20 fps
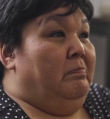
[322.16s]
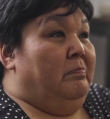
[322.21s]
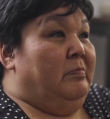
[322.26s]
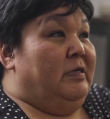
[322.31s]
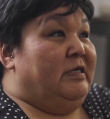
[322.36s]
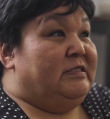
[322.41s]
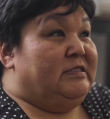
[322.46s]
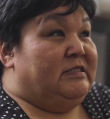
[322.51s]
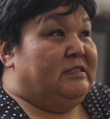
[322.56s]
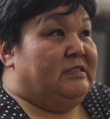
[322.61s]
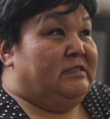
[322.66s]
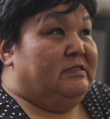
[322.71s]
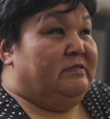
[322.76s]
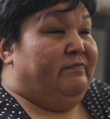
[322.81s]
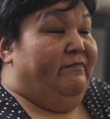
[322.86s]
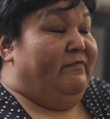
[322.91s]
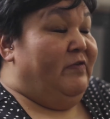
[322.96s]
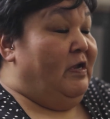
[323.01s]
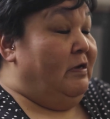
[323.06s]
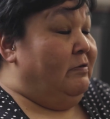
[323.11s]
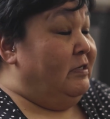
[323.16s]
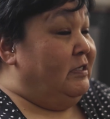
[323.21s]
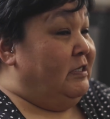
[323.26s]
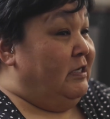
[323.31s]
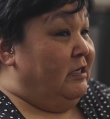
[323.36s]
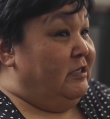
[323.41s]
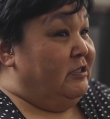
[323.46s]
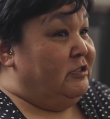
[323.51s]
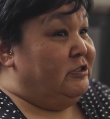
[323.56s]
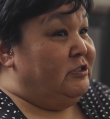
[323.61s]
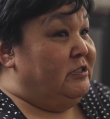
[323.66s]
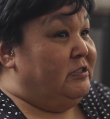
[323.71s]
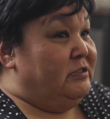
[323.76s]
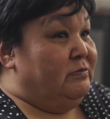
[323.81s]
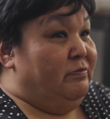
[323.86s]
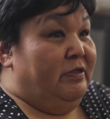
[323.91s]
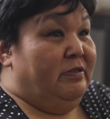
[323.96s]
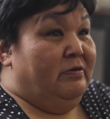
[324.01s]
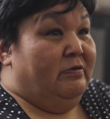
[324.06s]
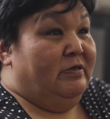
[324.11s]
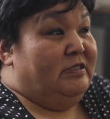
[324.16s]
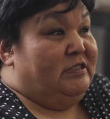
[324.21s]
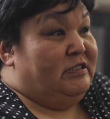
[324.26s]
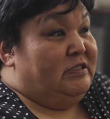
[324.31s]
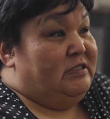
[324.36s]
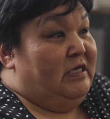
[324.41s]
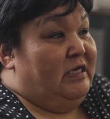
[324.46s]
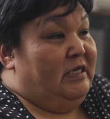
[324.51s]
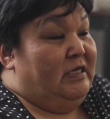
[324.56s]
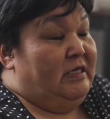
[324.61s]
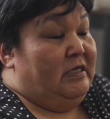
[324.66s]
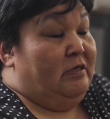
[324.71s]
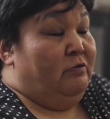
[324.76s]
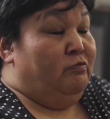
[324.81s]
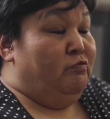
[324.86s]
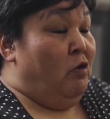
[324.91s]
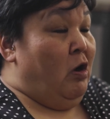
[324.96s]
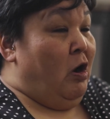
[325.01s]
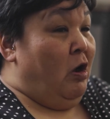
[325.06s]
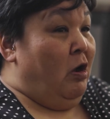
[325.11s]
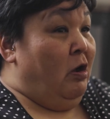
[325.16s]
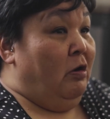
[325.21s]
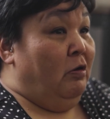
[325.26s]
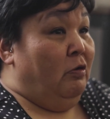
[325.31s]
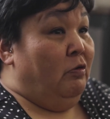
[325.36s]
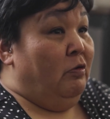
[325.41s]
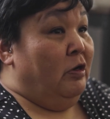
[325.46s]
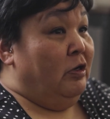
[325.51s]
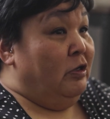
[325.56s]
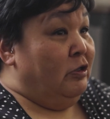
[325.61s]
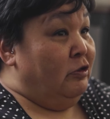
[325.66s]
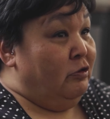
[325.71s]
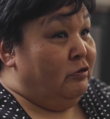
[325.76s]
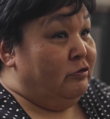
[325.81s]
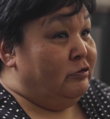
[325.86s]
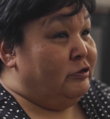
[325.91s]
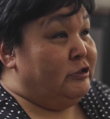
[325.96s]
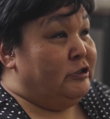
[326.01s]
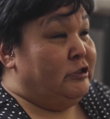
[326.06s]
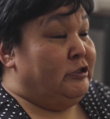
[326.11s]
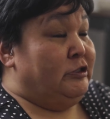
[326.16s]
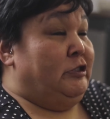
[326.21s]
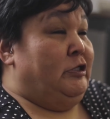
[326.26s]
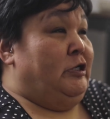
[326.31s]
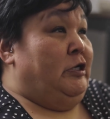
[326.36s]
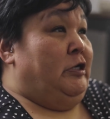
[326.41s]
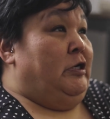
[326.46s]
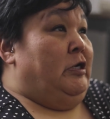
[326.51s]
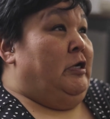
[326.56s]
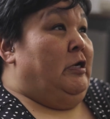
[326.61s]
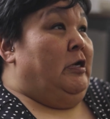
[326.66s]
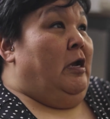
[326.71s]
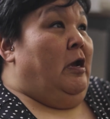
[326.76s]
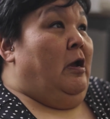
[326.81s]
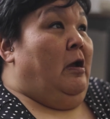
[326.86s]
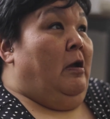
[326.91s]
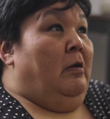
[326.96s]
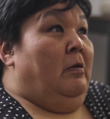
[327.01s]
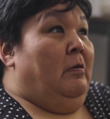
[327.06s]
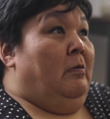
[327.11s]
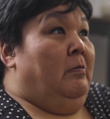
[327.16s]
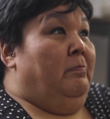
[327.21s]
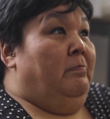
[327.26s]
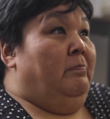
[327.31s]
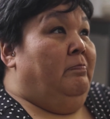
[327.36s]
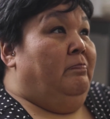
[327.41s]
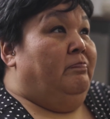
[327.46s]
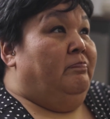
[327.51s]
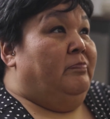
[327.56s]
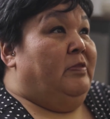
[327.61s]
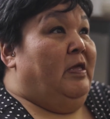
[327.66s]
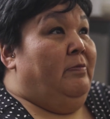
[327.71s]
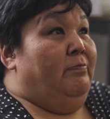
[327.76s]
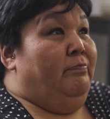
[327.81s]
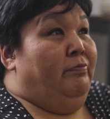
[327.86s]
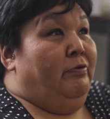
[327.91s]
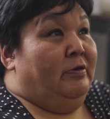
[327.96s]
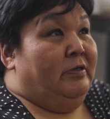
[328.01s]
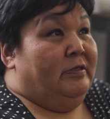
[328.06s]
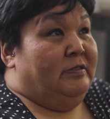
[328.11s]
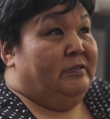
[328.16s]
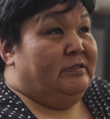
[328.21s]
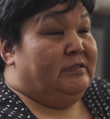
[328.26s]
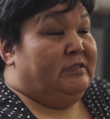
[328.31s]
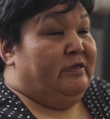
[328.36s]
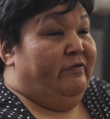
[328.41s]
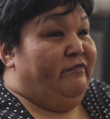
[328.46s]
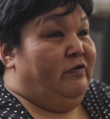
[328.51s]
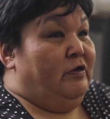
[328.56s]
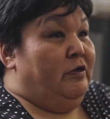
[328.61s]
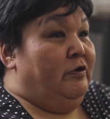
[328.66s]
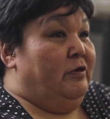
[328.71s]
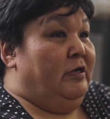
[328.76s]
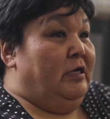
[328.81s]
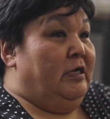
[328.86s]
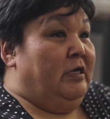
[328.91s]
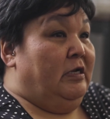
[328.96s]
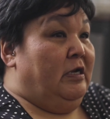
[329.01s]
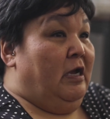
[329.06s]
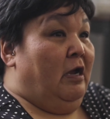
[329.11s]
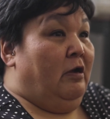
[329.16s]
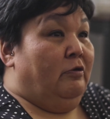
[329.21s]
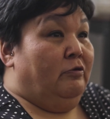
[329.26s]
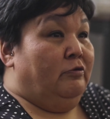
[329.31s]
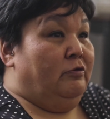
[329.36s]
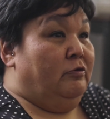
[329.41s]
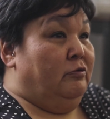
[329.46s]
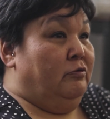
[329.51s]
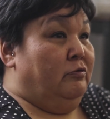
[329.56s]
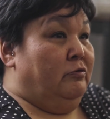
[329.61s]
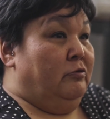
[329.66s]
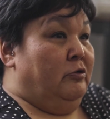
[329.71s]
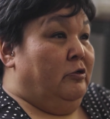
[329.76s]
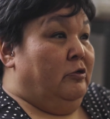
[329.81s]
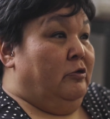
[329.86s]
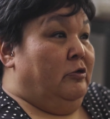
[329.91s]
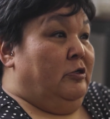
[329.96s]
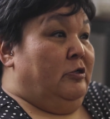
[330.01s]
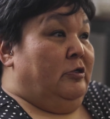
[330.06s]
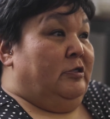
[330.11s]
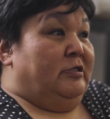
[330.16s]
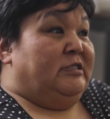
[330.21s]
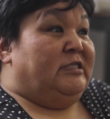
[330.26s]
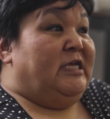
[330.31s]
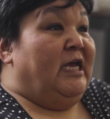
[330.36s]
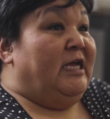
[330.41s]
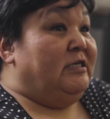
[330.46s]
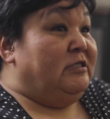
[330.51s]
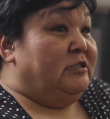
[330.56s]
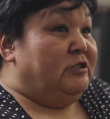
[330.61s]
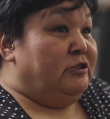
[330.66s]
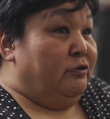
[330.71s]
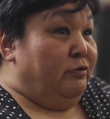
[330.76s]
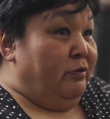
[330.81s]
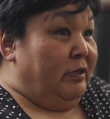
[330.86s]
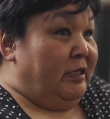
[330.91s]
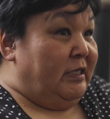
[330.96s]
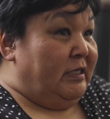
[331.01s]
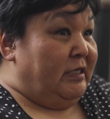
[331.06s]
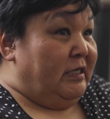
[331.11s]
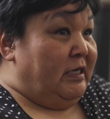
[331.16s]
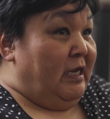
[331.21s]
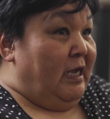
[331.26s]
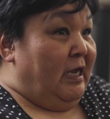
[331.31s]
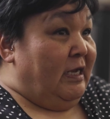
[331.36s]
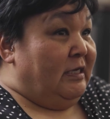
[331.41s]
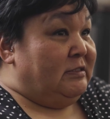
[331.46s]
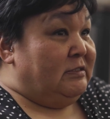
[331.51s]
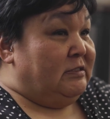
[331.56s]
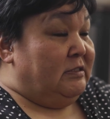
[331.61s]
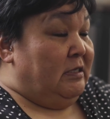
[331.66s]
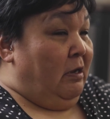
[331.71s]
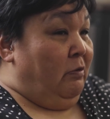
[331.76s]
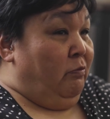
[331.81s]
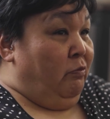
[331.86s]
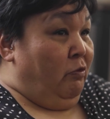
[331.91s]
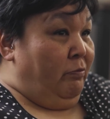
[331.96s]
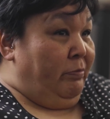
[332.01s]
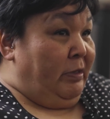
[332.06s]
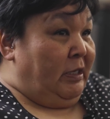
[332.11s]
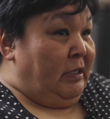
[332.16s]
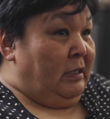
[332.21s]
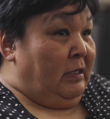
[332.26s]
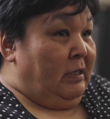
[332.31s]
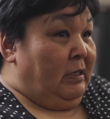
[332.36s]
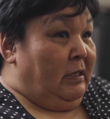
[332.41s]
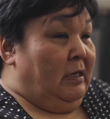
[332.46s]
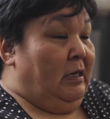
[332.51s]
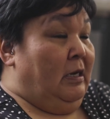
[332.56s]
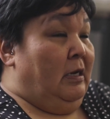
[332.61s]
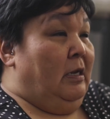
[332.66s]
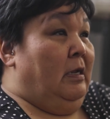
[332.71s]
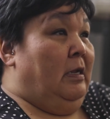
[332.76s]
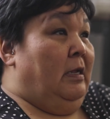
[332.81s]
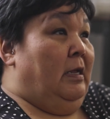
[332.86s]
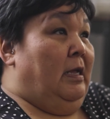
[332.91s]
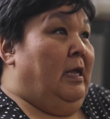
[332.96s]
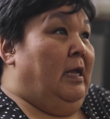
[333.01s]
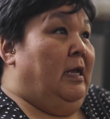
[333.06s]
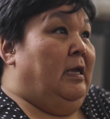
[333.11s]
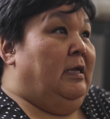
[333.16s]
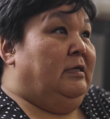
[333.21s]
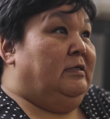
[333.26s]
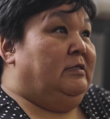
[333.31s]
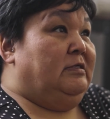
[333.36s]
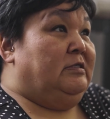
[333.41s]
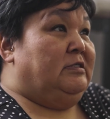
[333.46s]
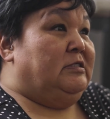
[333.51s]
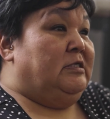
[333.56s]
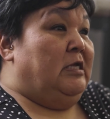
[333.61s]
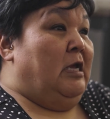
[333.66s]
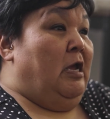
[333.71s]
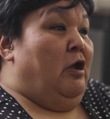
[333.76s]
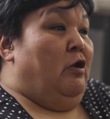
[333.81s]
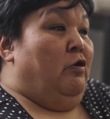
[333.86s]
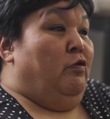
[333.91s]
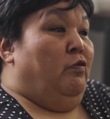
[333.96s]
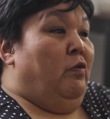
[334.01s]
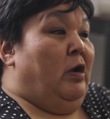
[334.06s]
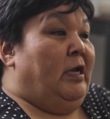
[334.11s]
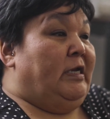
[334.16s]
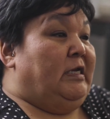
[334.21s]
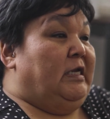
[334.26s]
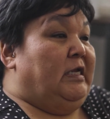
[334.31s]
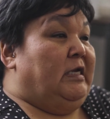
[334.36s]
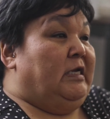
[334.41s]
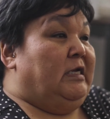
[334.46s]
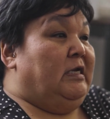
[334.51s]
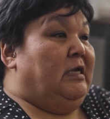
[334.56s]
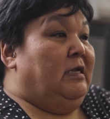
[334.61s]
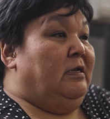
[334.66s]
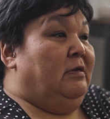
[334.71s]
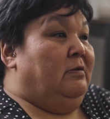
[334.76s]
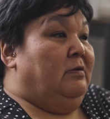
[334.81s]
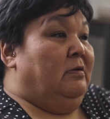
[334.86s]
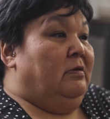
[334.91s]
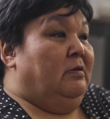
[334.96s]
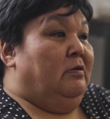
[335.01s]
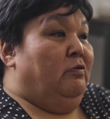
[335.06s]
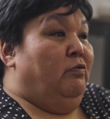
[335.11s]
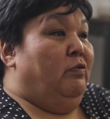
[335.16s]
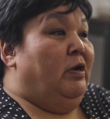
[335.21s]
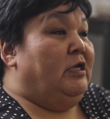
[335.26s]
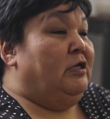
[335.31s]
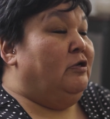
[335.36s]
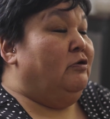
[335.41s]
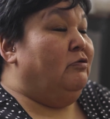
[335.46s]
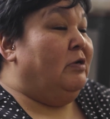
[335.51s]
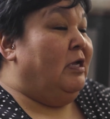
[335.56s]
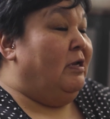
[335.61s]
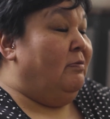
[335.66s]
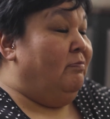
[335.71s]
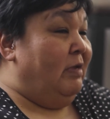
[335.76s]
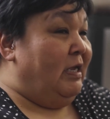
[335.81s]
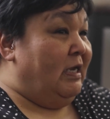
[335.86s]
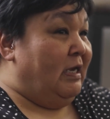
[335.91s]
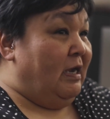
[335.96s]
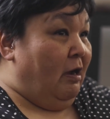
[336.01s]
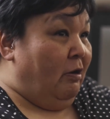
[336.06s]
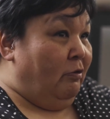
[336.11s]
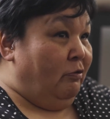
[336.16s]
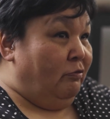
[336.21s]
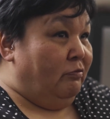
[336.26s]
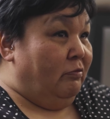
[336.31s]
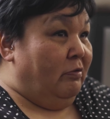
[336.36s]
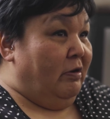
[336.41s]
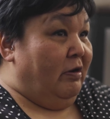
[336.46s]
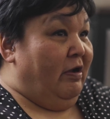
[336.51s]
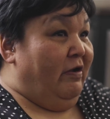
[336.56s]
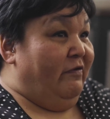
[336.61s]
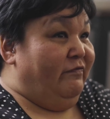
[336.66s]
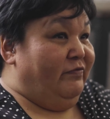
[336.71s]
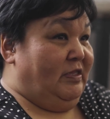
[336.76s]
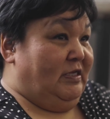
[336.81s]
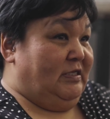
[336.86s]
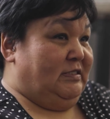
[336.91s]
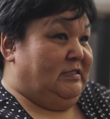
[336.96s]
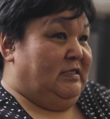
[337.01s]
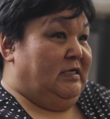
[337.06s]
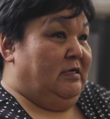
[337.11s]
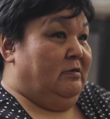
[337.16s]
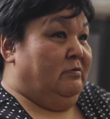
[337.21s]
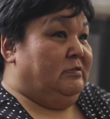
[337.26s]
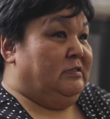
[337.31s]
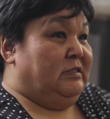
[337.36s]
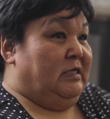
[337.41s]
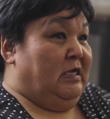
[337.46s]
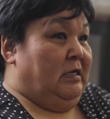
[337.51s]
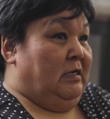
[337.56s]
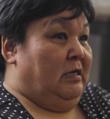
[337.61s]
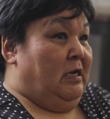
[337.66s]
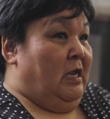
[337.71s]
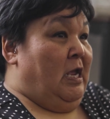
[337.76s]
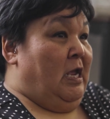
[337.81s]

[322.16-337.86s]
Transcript: It's very delicious whether it's eaten raw or cooked. The importance of learning how to tend to it as a woman and what you can make out of the seal skin.